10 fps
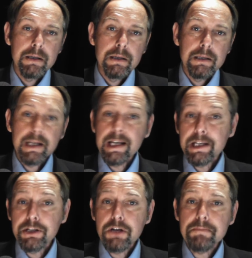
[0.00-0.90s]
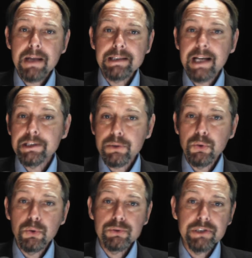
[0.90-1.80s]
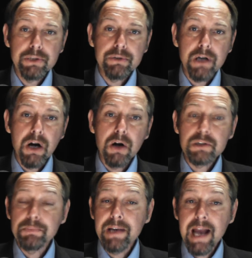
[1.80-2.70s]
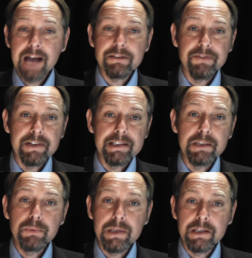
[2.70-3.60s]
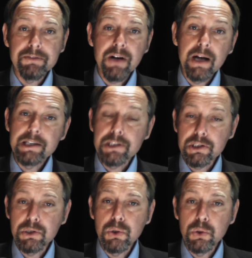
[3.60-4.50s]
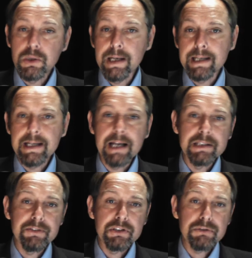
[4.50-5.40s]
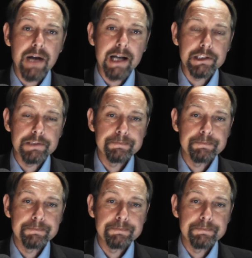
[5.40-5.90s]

The EU mandates all new cars be outfitted with a device to call in case of a crash.